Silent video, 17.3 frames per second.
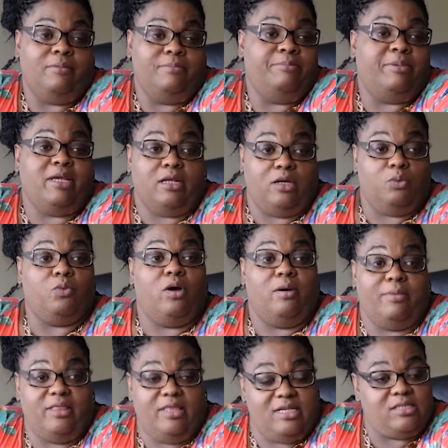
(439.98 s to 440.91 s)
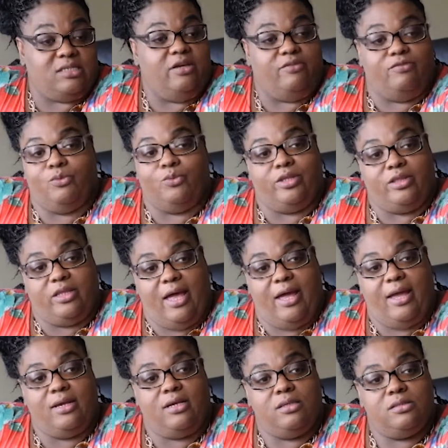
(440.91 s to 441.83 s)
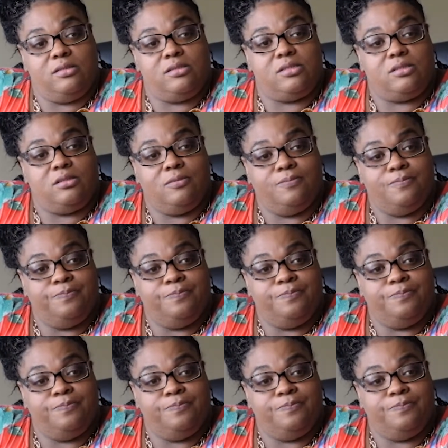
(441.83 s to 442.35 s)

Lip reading: being a woman that's living with AIDS.